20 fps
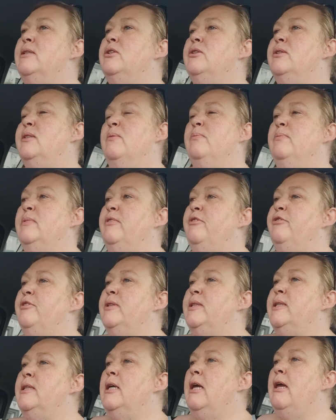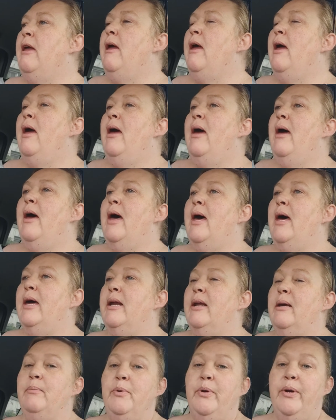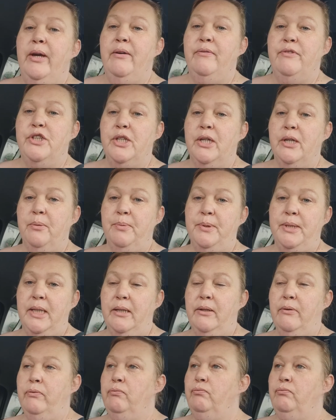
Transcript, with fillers: just something different. And I'm going to have a jacket potato.